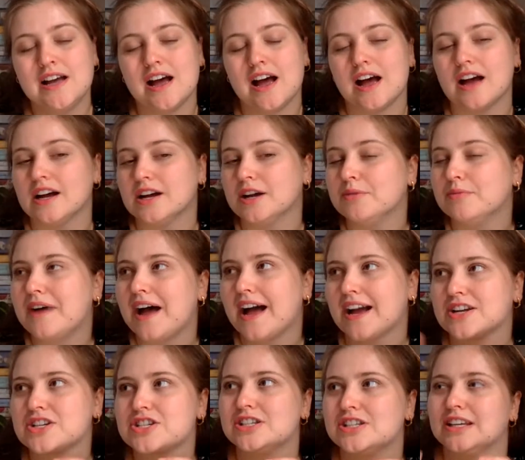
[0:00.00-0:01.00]

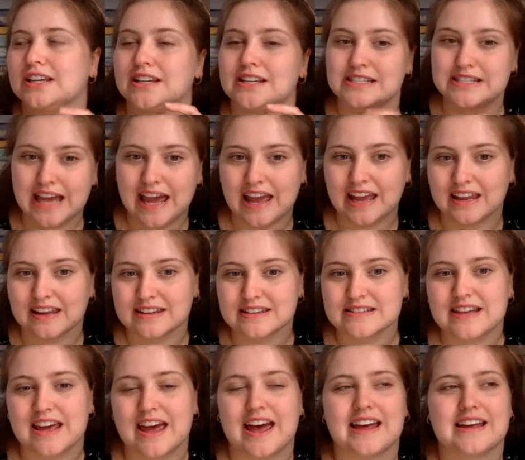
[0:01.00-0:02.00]
actually
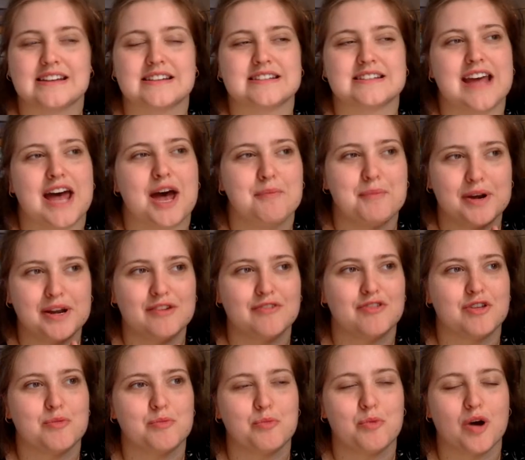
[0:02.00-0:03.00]
contained, and how many of
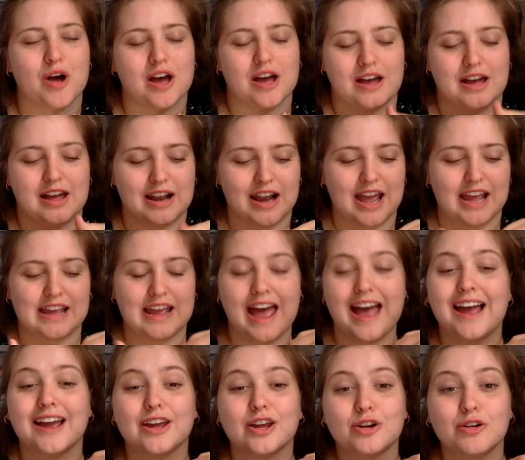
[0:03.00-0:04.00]
them were like
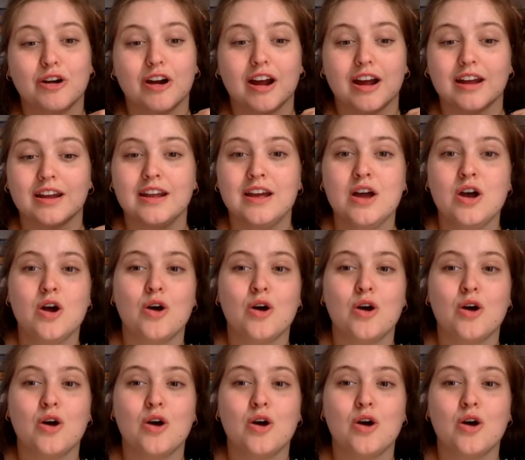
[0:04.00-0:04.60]
accurate